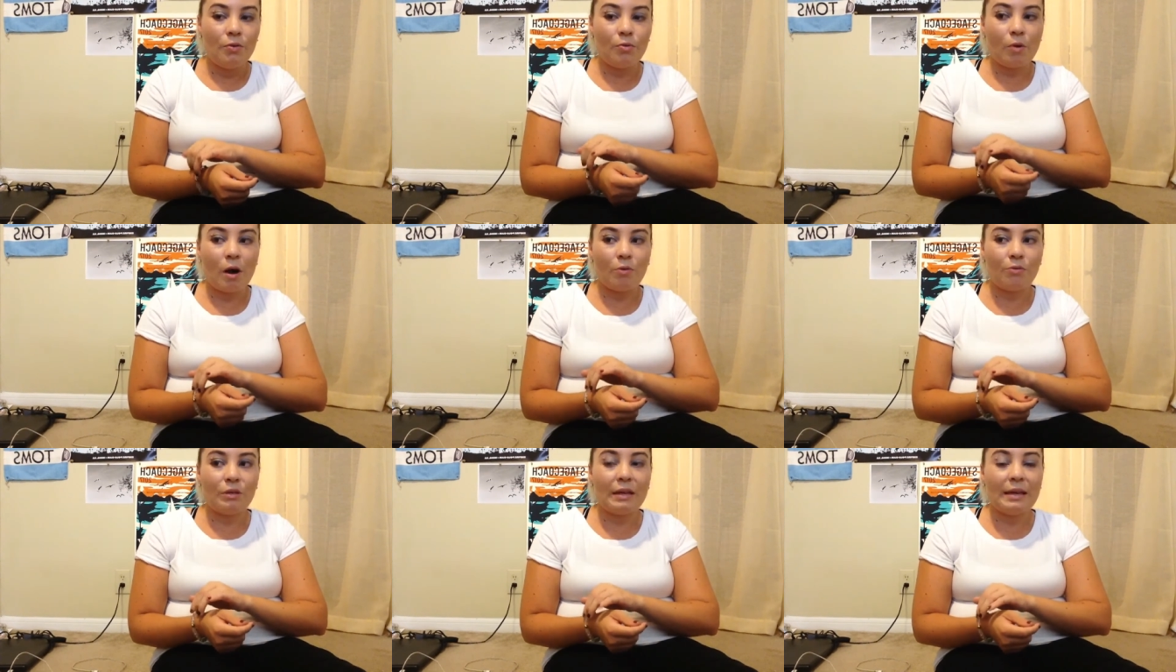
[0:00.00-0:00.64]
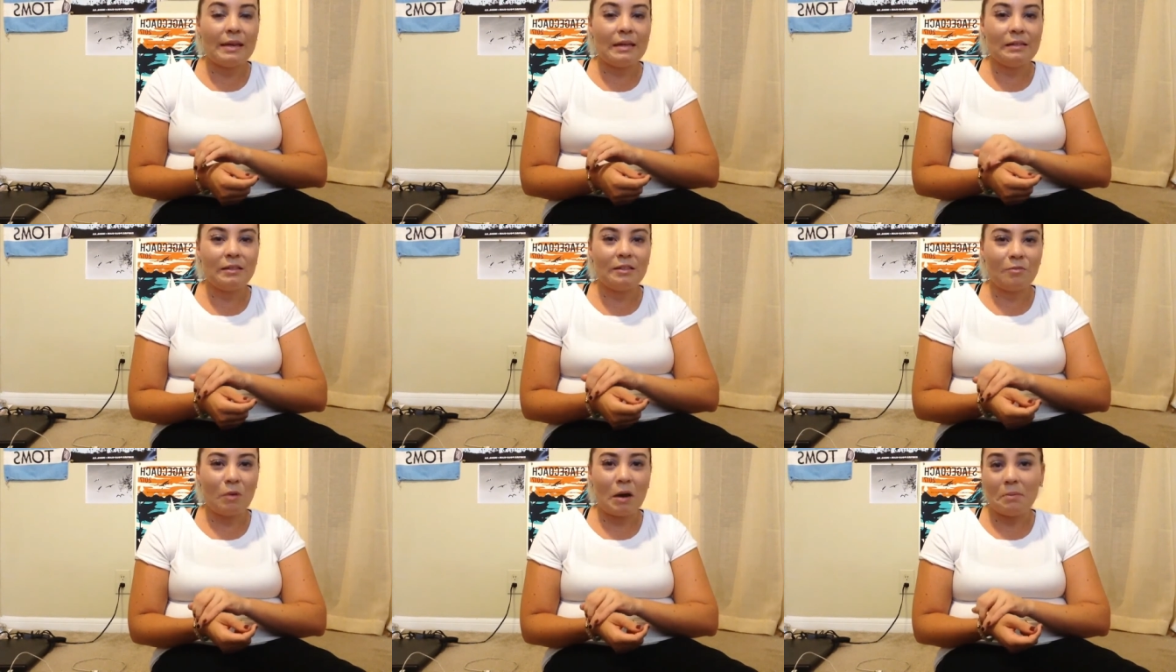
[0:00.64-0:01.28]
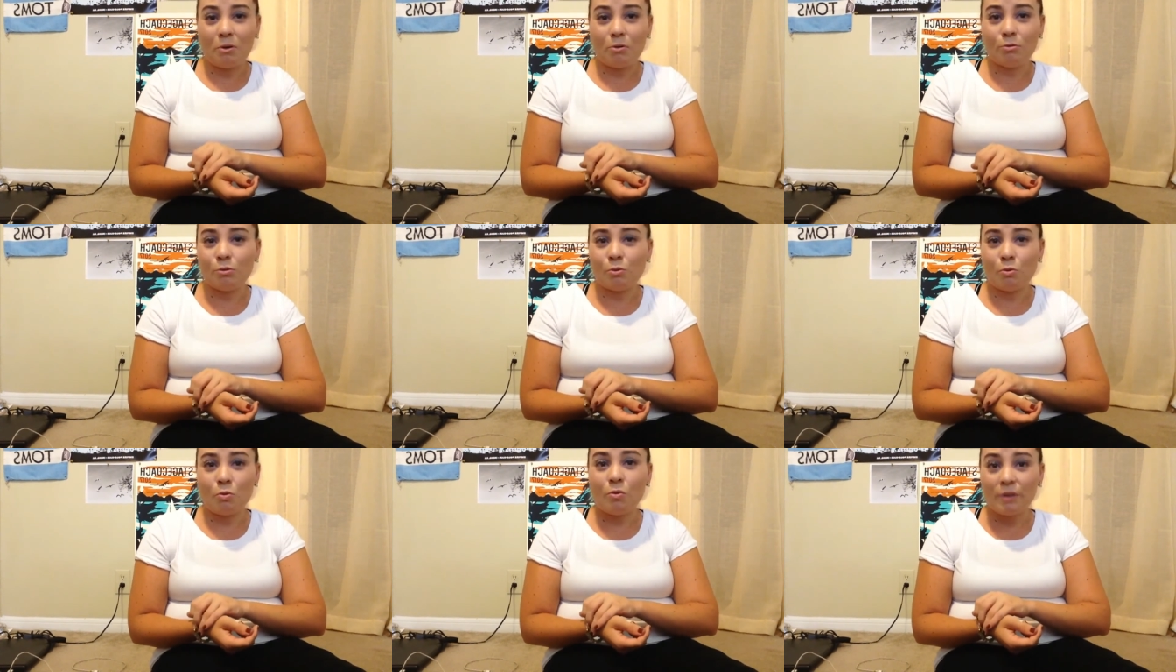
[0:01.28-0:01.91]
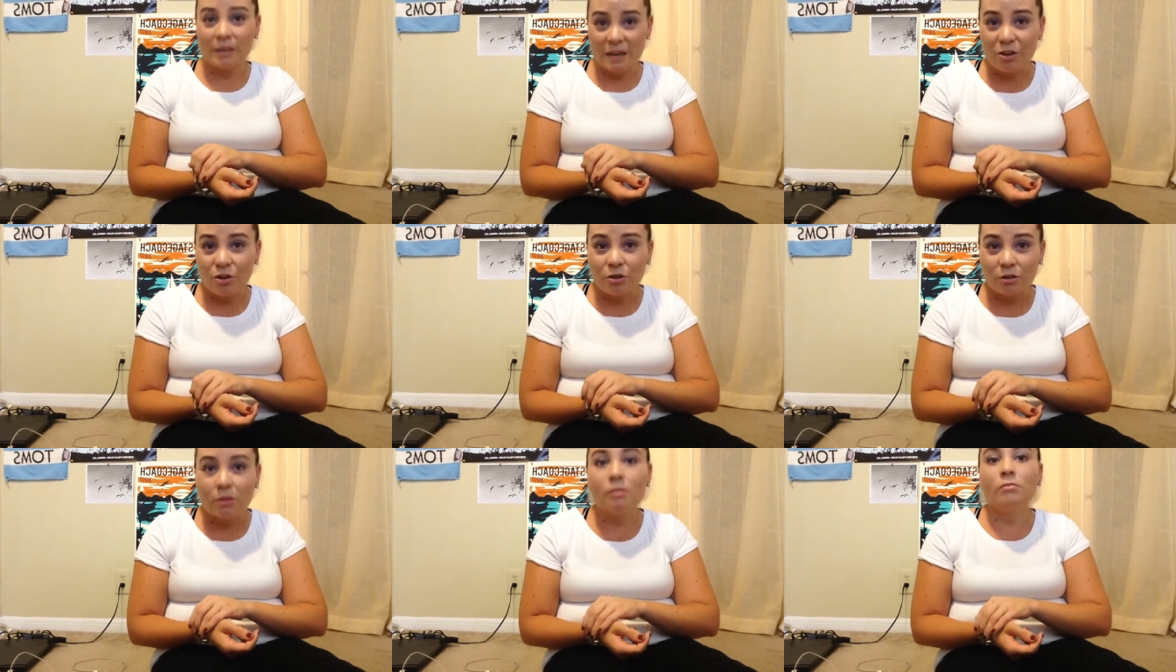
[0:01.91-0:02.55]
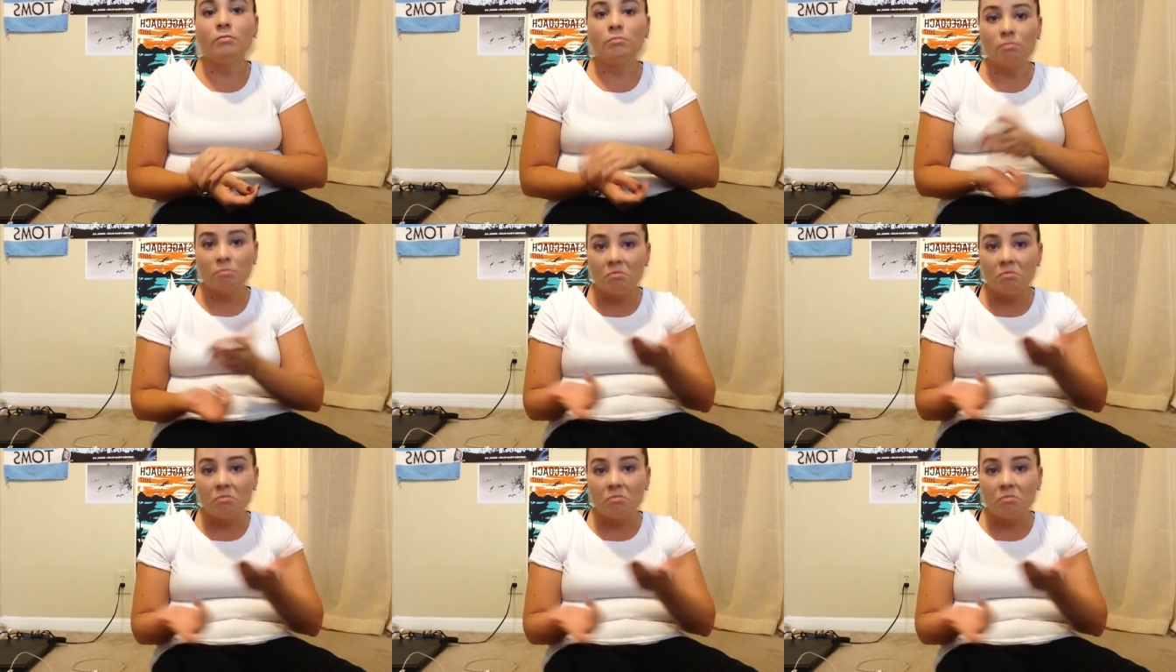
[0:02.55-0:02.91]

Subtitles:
throughout the ends of my middle school years.